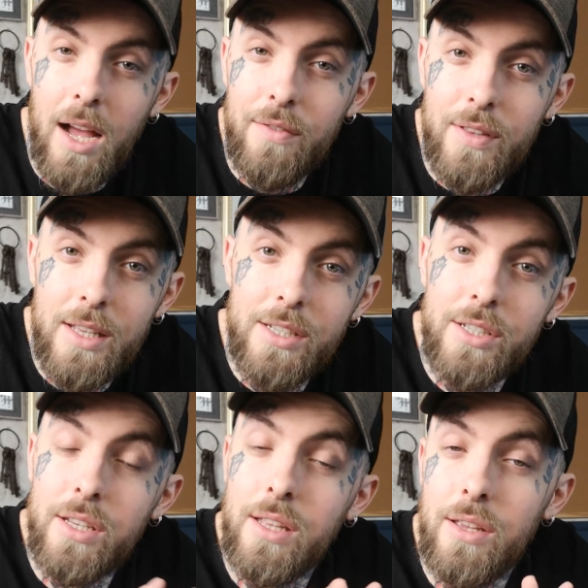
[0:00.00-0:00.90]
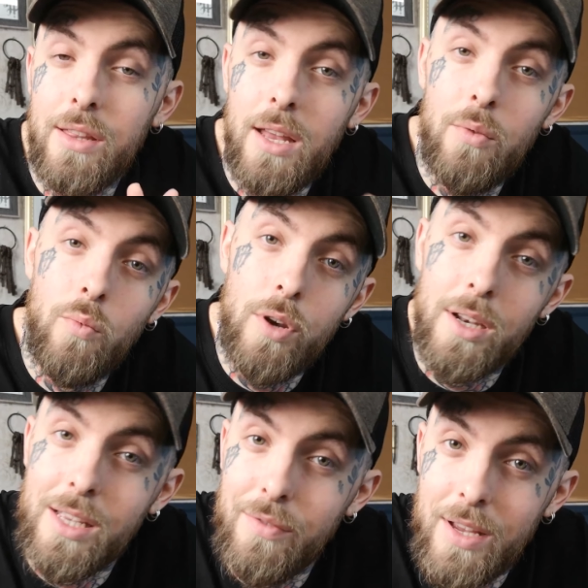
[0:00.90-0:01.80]
After this, you then want
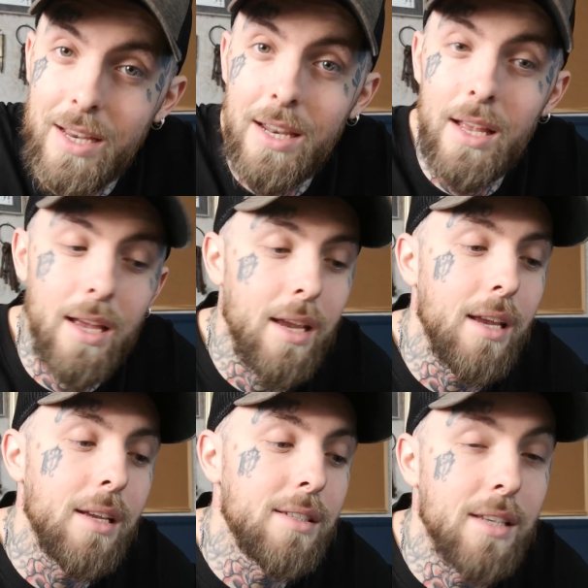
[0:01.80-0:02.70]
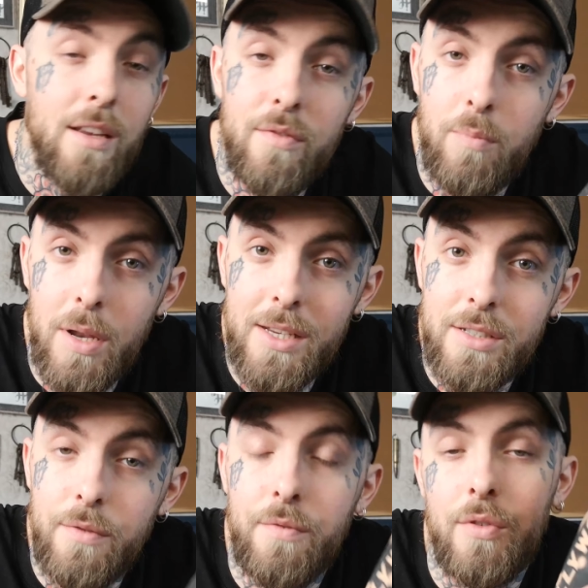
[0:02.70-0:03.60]
to leave it in a safe
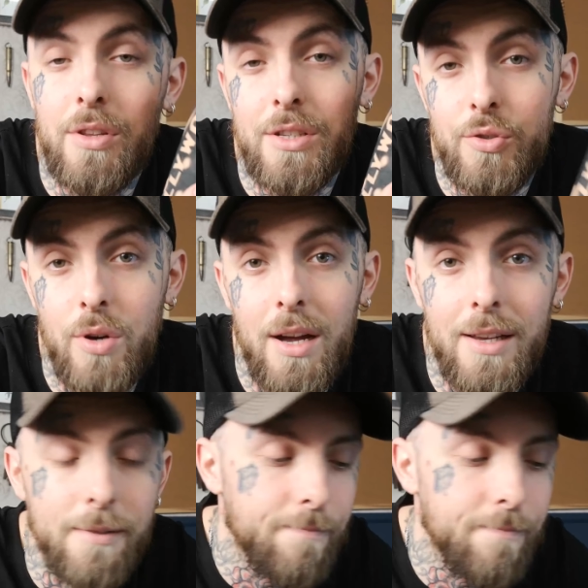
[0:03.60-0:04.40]
place for it to dry.